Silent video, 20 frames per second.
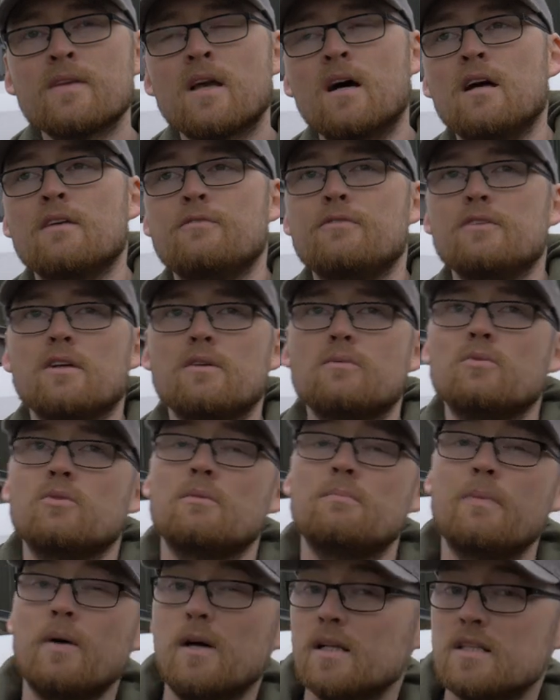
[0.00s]
If you don't want
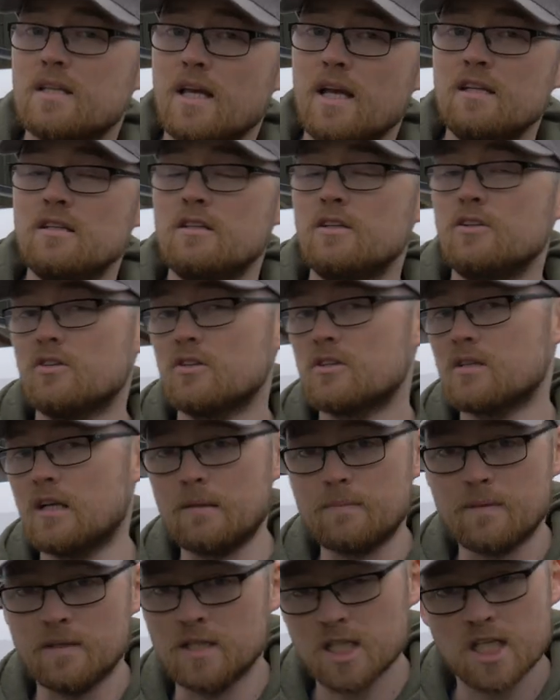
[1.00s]
to buy a tent, you just
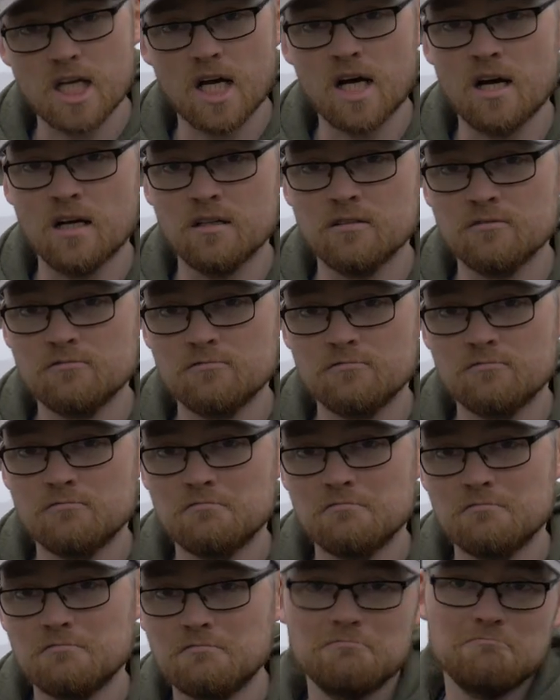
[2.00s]
sleep in the car.
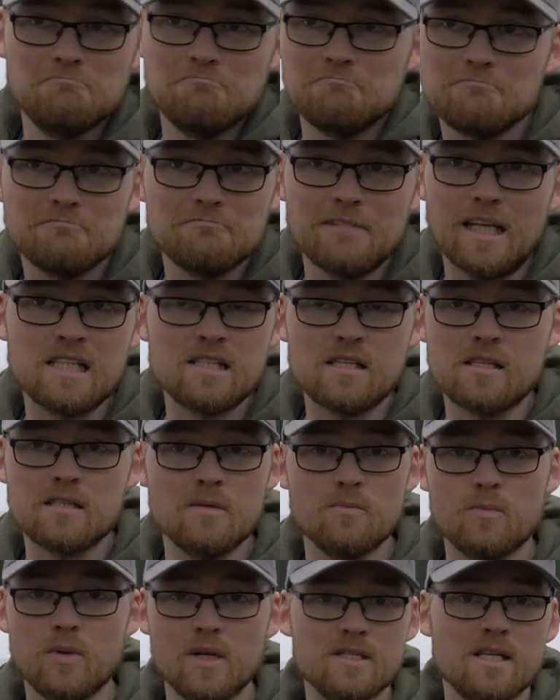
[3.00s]
It's as
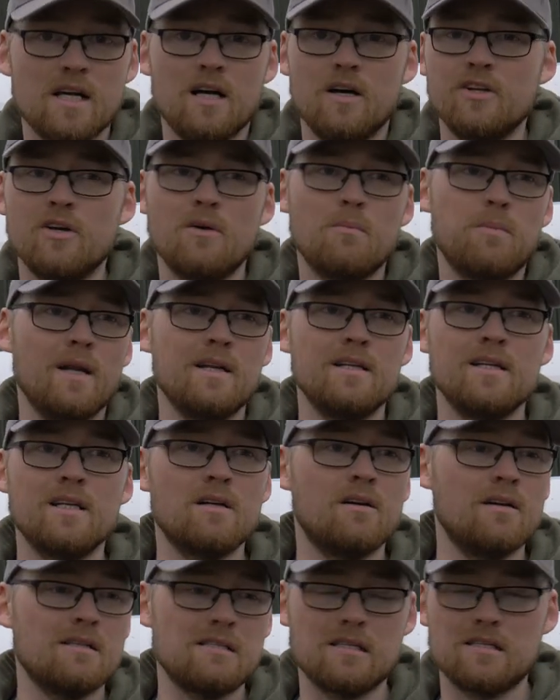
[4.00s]
simple as that. I know plenty of
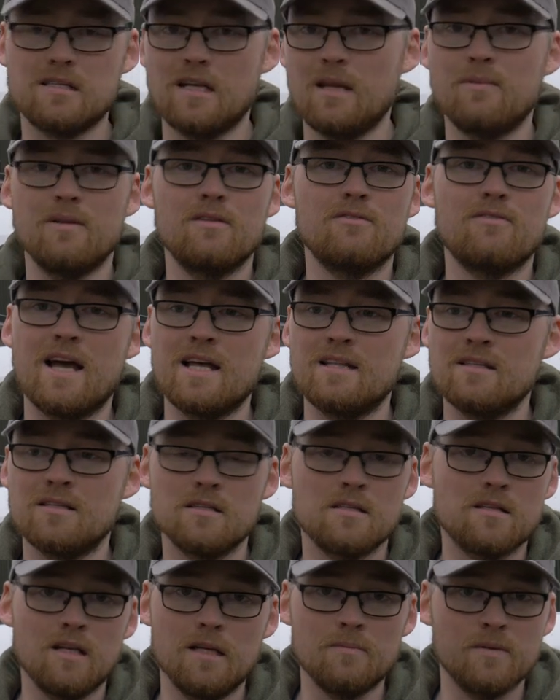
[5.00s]
guys that sleep in the vans
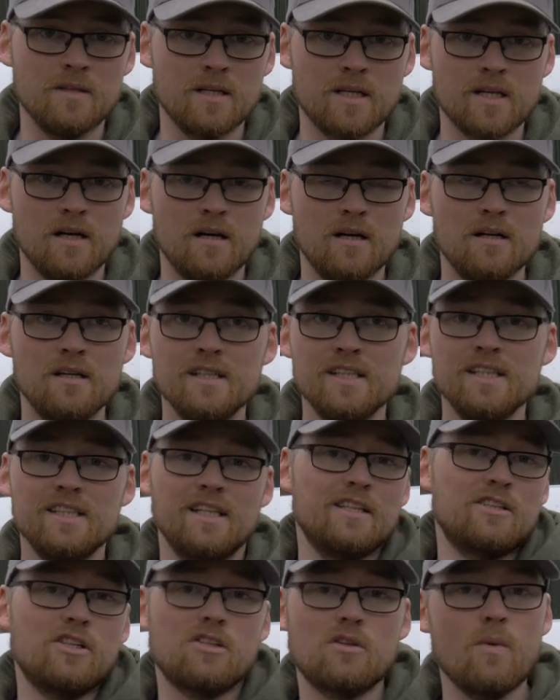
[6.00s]
and sleep in the car.
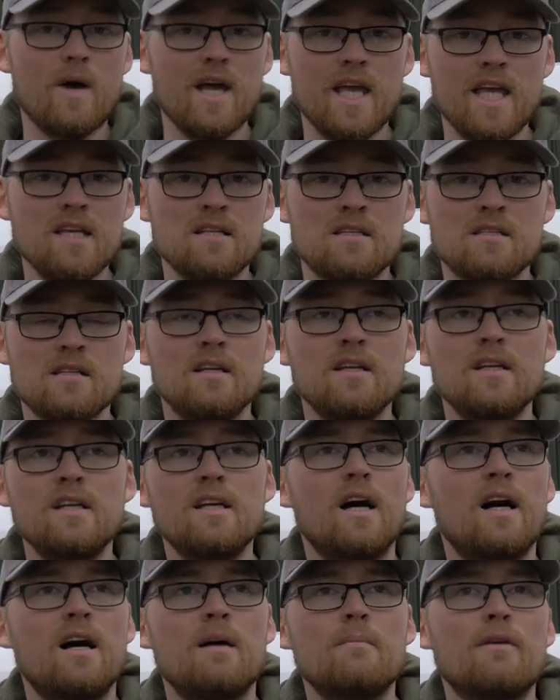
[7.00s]
It's just the way it is.
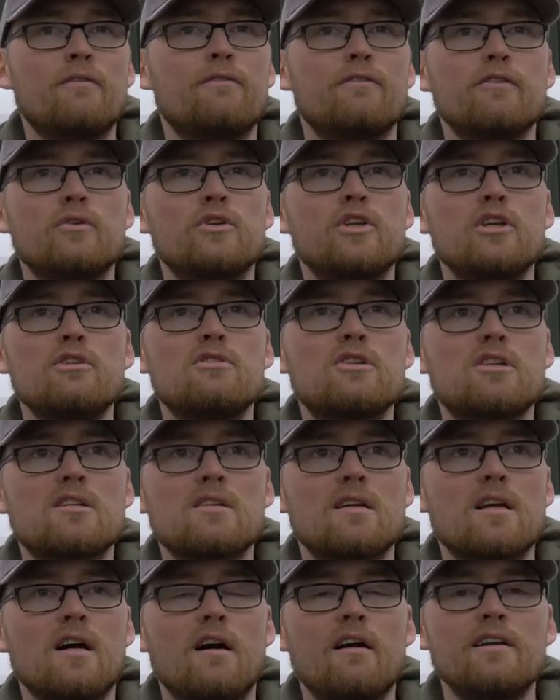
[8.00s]
If you're used
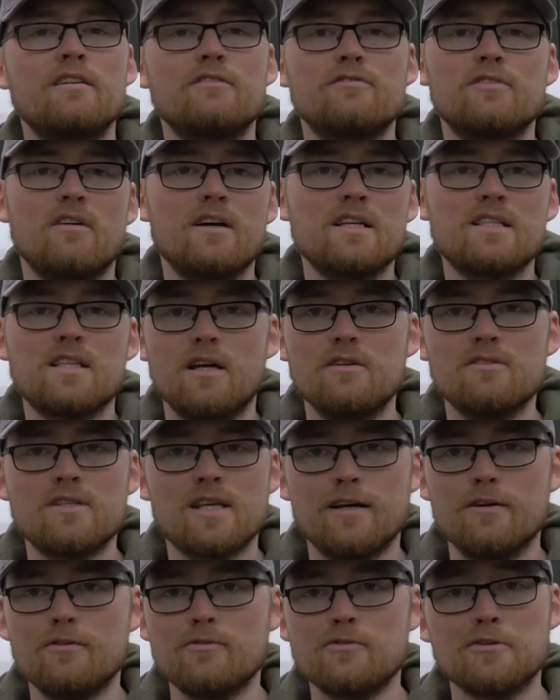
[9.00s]
to kind of nice
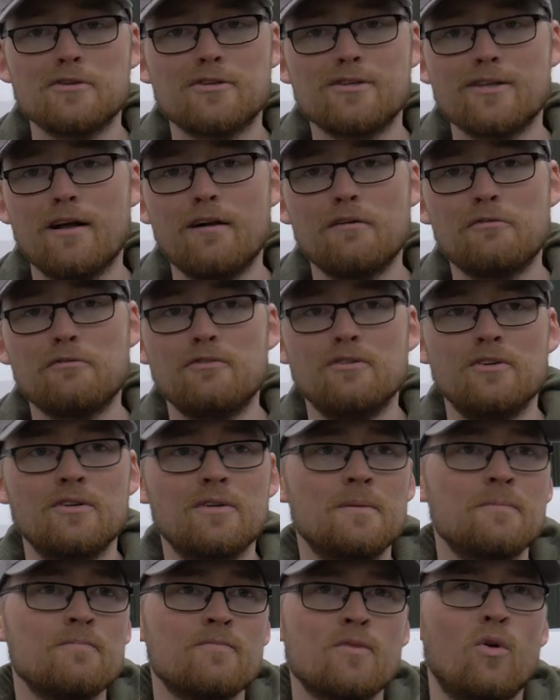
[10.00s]
hotels and stuff
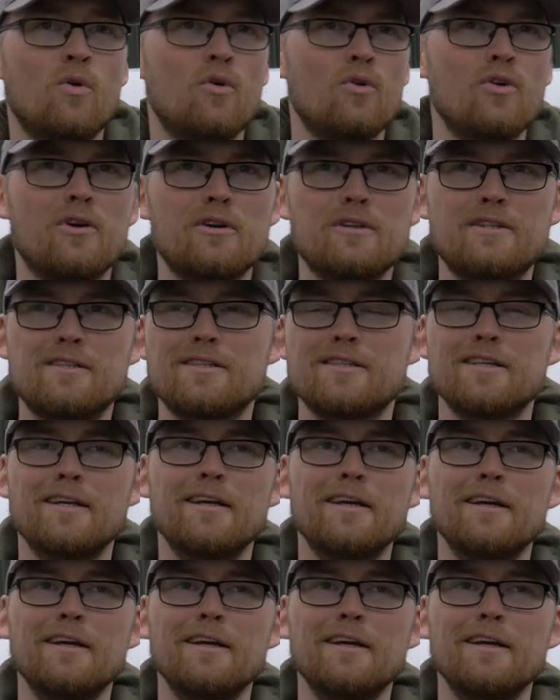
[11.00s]
or nice,